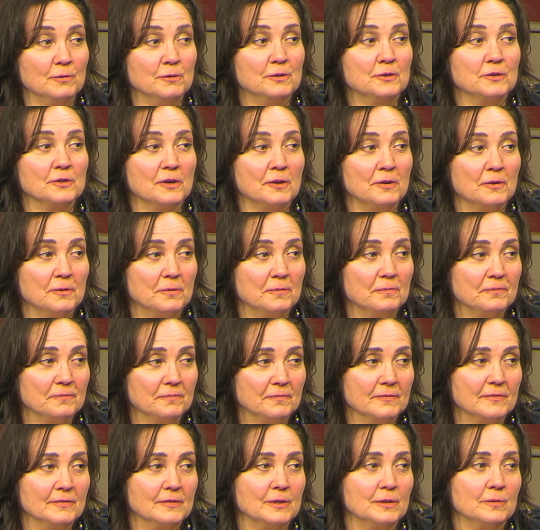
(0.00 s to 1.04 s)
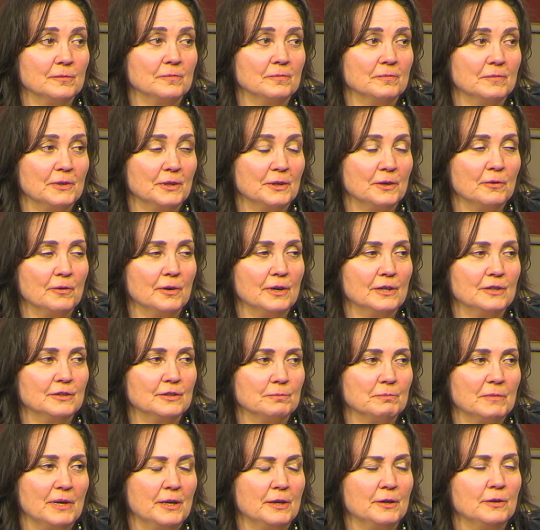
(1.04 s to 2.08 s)
So I'm encouraged.
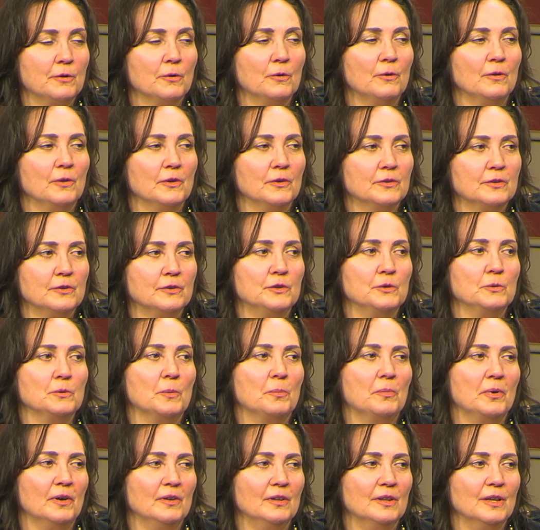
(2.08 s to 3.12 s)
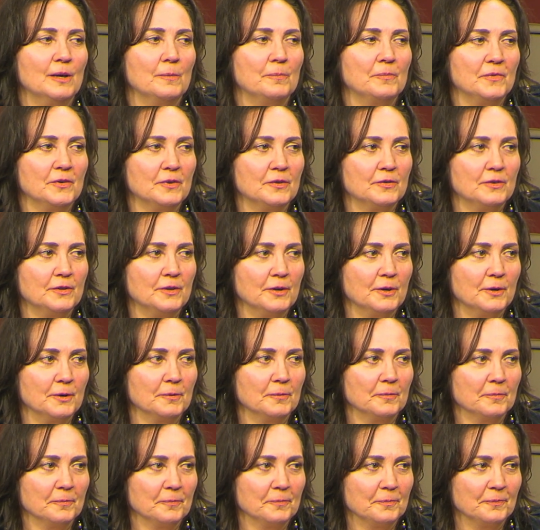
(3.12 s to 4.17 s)
My goal is to do a pull-up this year.
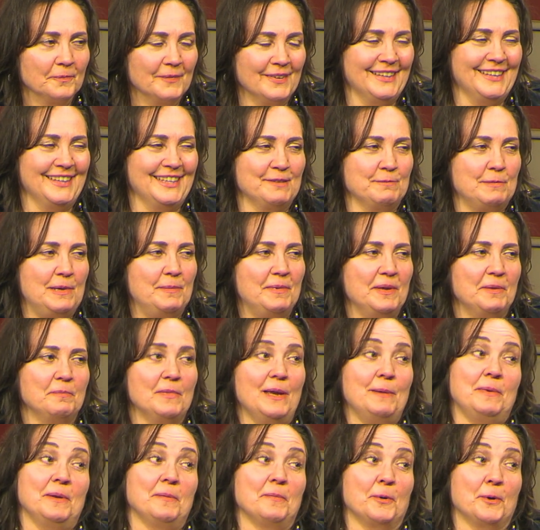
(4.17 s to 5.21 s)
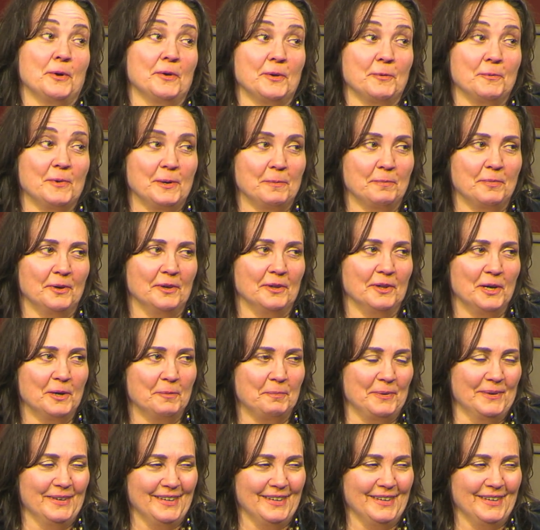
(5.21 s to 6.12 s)
maybe more than one pull-up.